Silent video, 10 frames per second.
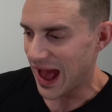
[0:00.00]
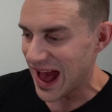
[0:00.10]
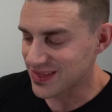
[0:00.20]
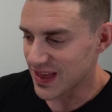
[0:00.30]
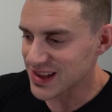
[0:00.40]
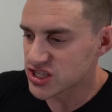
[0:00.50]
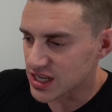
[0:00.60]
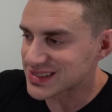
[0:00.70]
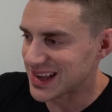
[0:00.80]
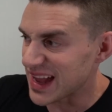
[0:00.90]
and then
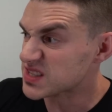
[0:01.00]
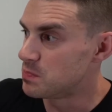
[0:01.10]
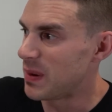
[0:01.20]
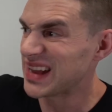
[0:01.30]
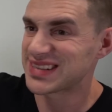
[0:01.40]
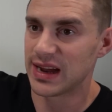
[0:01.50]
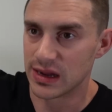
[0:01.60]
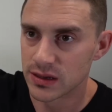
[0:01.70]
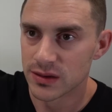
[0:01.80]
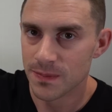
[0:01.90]
just gets better
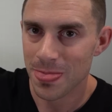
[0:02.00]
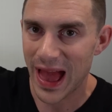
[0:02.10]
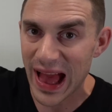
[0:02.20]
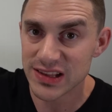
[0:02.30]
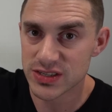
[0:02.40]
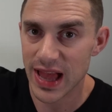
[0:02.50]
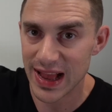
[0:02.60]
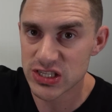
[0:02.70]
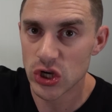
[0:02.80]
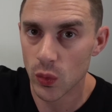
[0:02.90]

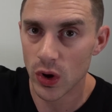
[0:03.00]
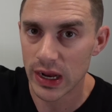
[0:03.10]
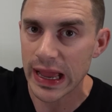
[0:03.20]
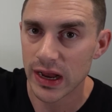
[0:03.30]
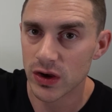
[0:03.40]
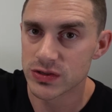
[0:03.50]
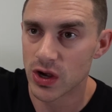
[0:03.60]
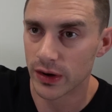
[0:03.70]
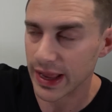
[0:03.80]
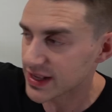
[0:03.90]
as your workout goes
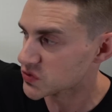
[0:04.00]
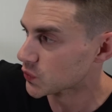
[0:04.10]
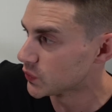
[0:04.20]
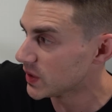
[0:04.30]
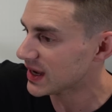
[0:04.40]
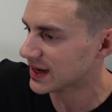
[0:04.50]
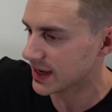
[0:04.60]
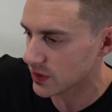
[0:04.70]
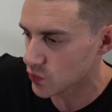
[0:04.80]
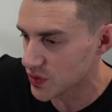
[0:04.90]
on. It's
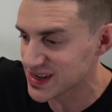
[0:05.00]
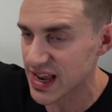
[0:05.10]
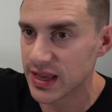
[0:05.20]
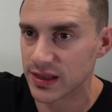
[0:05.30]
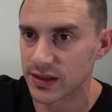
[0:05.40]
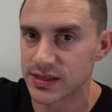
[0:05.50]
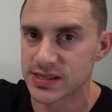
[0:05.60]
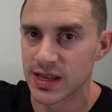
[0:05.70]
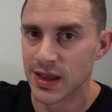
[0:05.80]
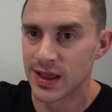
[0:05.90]
really
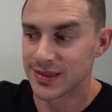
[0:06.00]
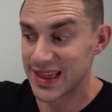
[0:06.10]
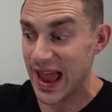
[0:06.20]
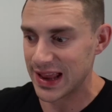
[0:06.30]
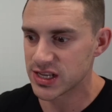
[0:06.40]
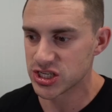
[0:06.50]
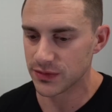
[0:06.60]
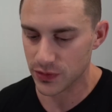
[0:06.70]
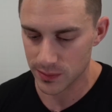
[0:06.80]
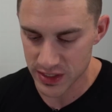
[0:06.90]
ridiculous, the
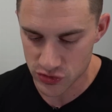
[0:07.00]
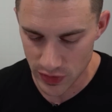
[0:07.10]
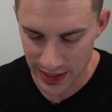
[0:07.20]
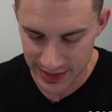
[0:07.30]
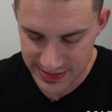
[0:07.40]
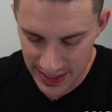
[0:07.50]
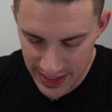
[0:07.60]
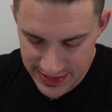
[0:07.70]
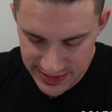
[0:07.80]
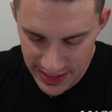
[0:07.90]
energy from this Ruckus.
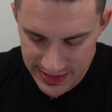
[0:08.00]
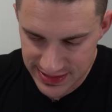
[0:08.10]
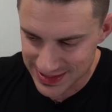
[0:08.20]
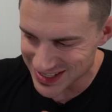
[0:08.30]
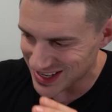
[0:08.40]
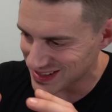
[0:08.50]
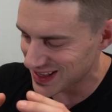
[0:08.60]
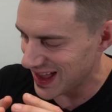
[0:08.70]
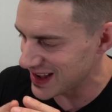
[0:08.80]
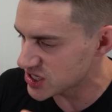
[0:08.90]
It's
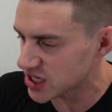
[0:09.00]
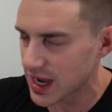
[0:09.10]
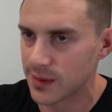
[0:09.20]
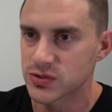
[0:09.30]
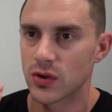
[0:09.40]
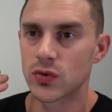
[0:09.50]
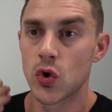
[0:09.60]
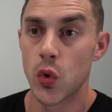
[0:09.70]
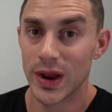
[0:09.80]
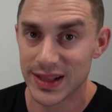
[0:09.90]
the energy comes on
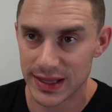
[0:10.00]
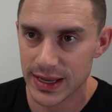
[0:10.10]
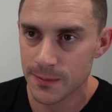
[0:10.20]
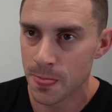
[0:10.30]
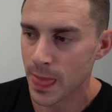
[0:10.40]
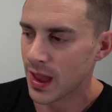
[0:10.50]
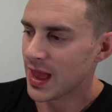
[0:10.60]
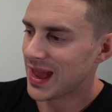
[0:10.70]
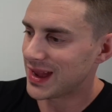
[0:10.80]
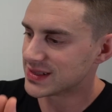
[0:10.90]
quickly,
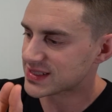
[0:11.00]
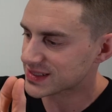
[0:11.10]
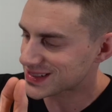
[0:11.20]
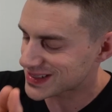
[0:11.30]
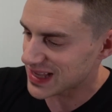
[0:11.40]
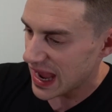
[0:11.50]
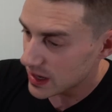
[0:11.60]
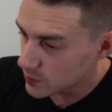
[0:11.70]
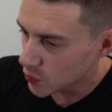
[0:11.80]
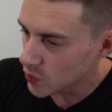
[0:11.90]
it's
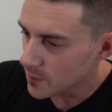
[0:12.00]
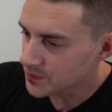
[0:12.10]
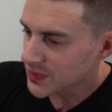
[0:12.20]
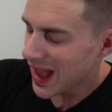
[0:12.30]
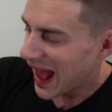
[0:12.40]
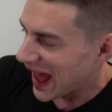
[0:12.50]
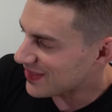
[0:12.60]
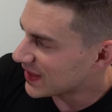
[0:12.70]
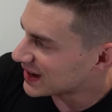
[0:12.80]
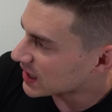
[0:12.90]
stable,
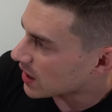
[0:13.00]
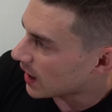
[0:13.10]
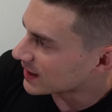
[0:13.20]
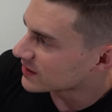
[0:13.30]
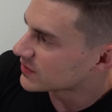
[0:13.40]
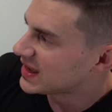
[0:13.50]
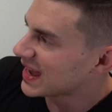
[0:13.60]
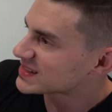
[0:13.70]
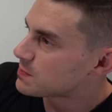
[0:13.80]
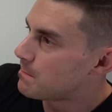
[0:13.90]
and then it kind of
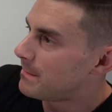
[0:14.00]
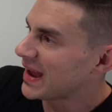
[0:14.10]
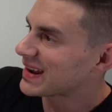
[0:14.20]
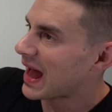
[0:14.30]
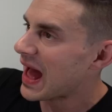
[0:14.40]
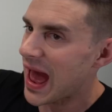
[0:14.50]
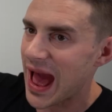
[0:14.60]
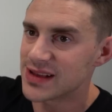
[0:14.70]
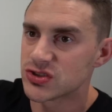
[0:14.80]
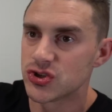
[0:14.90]
gets better
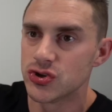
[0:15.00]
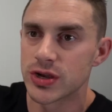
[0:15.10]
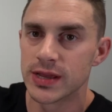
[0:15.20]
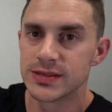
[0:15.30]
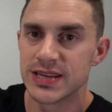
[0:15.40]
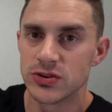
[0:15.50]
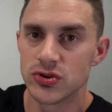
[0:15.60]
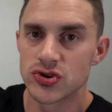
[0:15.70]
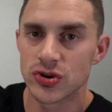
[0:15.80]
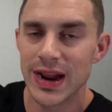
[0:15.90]
as you
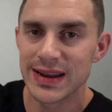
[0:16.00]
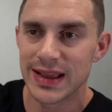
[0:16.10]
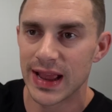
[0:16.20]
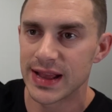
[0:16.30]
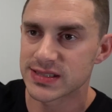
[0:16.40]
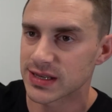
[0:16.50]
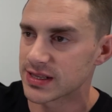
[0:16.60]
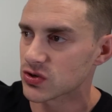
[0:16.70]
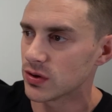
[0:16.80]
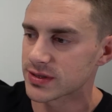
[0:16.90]
continue training. It's
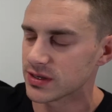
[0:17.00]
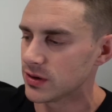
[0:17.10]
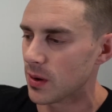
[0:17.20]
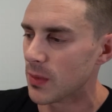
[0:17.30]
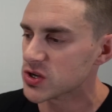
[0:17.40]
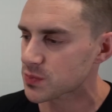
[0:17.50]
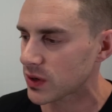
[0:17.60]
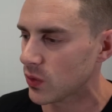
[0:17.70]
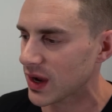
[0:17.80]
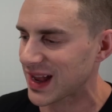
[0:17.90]
most
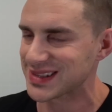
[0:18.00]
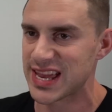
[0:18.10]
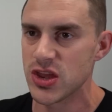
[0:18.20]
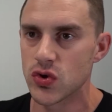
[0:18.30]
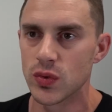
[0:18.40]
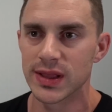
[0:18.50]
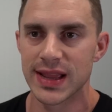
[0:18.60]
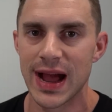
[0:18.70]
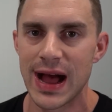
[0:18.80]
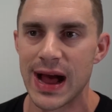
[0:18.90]
pre-workouts hit you
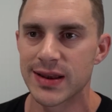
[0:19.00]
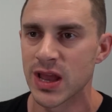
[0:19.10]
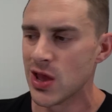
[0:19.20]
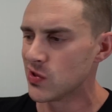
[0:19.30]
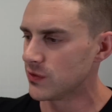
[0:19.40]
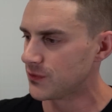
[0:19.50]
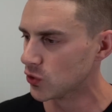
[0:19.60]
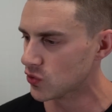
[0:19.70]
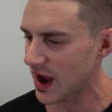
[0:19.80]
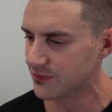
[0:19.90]
really hard, you
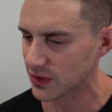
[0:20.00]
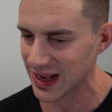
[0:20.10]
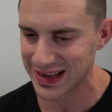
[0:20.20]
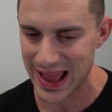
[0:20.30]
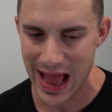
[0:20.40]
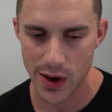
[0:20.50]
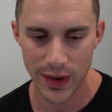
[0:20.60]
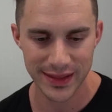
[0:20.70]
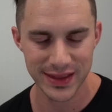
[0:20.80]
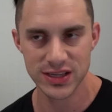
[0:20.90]
feel great for like an
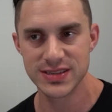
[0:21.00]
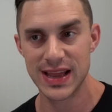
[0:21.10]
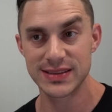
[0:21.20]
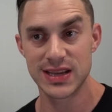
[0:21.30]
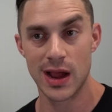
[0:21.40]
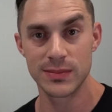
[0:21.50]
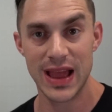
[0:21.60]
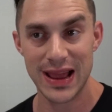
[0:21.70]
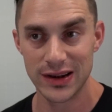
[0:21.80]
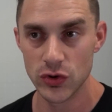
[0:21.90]
hour, and then you start to come
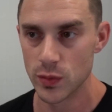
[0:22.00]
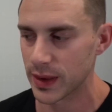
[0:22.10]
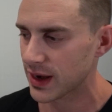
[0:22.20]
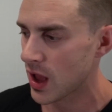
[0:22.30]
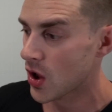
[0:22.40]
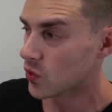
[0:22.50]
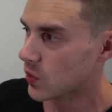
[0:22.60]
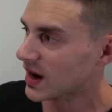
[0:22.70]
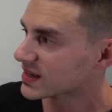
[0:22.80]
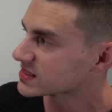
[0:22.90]
down a little bit.
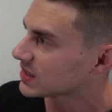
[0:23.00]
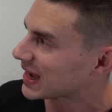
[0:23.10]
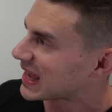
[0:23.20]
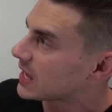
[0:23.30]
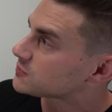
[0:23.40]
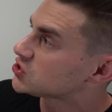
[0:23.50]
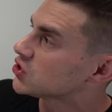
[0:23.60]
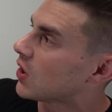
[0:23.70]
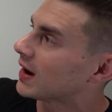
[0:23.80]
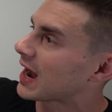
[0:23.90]
Ruckus like keeps you
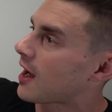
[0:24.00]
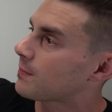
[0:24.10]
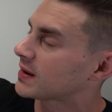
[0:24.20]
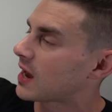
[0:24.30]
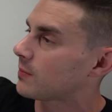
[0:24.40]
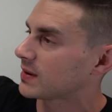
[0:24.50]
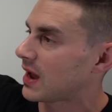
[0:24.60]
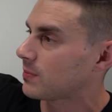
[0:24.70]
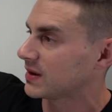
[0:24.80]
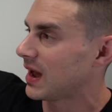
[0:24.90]
going up and up and
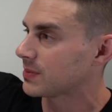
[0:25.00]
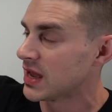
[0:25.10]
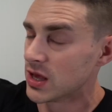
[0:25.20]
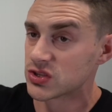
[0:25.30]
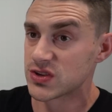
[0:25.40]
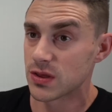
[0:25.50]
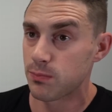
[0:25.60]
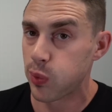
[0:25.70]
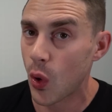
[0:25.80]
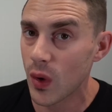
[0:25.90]
up and up, to the
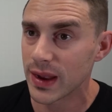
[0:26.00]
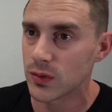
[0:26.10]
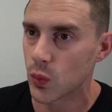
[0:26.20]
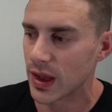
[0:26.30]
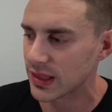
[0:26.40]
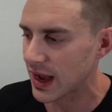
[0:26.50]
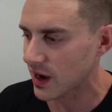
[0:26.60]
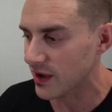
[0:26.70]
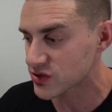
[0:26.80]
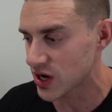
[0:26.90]
point where
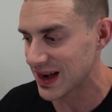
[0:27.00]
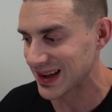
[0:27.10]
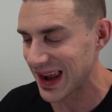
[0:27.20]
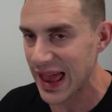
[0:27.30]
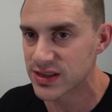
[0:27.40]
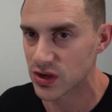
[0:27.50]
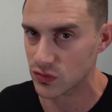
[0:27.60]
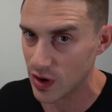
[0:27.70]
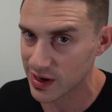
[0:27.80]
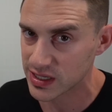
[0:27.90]
like I've trained legs
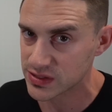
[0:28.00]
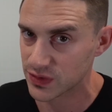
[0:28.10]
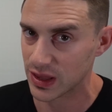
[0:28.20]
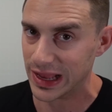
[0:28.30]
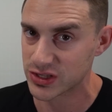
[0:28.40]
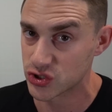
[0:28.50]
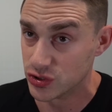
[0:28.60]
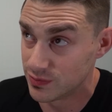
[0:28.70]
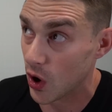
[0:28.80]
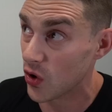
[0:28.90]
on Ruckus for like
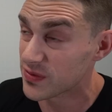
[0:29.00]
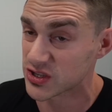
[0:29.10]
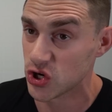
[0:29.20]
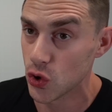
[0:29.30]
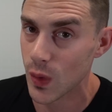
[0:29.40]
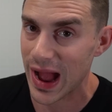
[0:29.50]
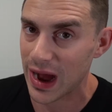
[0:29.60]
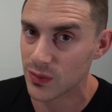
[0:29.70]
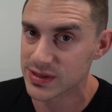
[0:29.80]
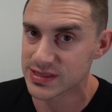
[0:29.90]
over 2
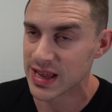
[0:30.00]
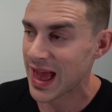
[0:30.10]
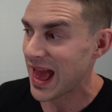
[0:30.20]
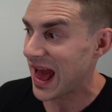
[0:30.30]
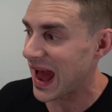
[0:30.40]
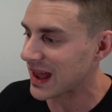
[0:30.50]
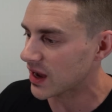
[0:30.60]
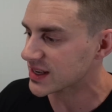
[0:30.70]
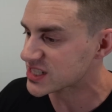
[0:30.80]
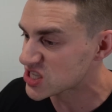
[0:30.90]
hours, and
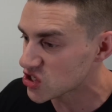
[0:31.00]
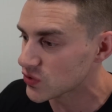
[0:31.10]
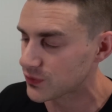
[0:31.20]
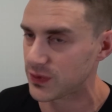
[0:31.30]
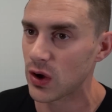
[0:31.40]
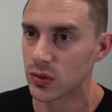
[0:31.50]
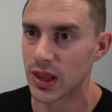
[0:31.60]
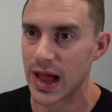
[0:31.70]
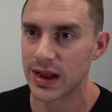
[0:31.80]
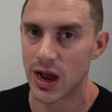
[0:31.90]
I still felt
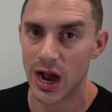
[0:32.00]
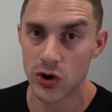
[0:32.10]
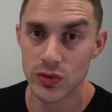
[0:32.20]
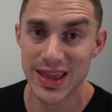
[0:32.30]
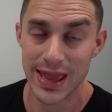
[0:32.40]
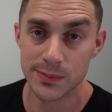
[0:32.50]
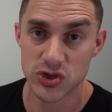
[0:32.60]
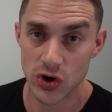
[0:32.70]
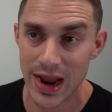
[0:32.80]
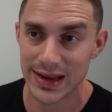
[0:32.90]
like I could keep
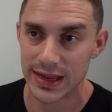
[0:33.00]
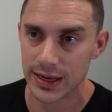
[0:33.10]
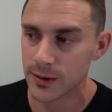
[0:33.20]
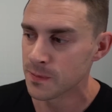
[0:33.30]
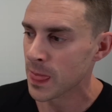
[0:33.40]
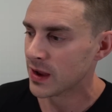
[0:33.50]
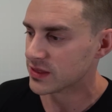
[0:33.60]
training.